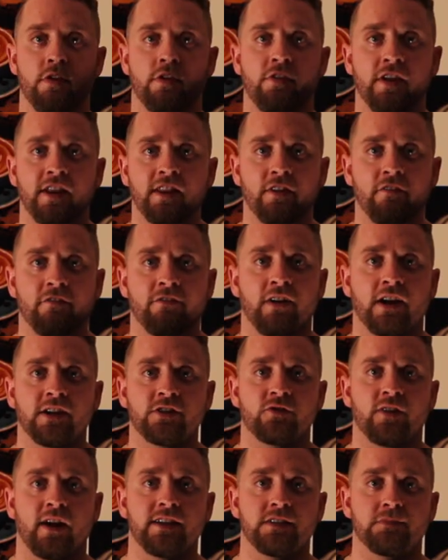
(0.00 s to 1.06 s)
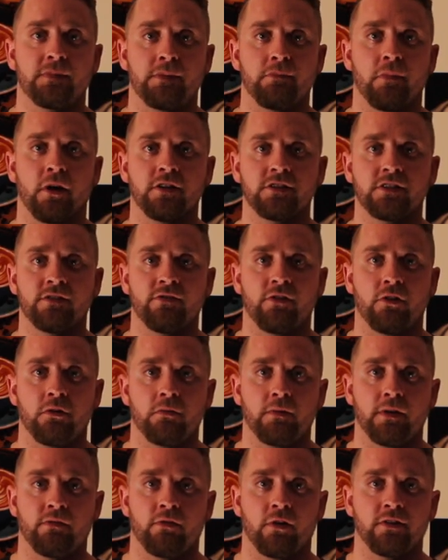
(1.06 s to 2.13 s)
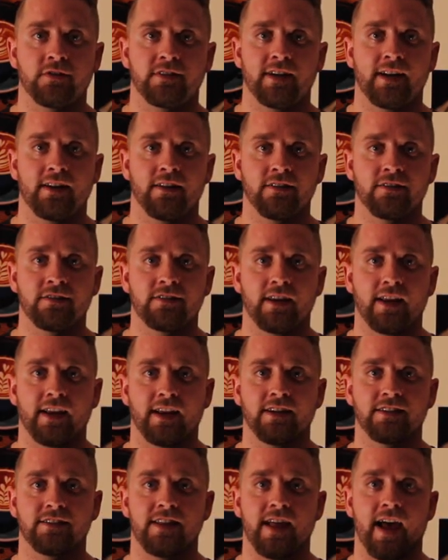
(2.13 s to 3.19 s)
The thing that frustrates me most of all with Rosettas is